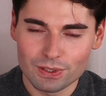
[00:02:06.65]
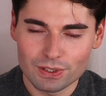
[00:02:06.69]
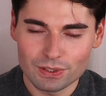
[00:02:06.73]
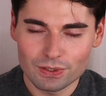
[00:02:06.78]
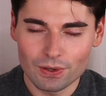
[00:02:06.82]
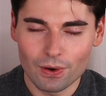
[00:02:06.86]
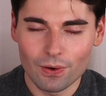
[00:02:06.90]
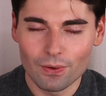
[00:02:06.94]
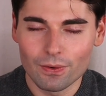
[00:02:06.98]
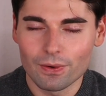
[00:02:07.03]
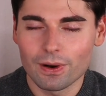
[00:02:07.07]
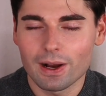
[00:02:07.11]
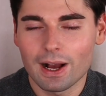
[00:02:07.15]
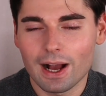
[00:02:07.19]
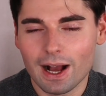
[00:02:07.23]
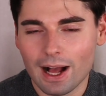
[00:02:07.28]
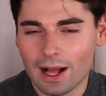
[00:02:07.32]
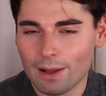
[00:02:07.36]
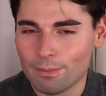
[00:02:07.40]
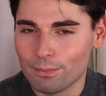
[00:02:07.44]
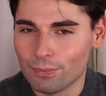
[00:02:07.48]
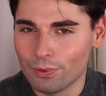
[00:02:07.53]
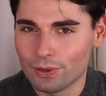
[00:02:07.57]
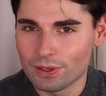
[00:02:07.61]
so
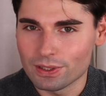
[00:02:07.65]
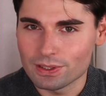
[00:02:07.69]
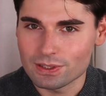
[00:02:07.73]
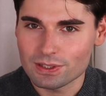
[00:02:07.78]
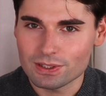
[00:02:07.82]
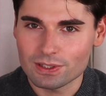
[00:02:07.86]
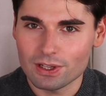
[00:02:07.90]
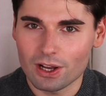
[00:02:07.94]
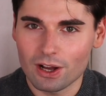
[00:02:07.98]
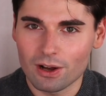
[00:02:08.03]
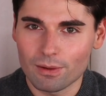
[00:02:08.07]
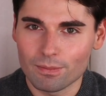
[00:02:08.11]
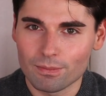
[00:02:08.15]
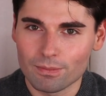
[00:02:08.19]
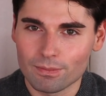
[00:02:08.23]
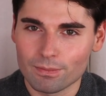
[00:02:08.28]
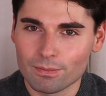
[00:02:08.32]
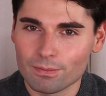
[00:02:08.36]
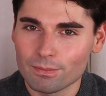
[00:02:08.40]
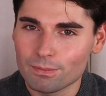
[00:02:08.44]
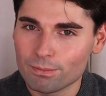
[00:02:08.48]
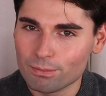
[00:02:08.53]
I'll put in some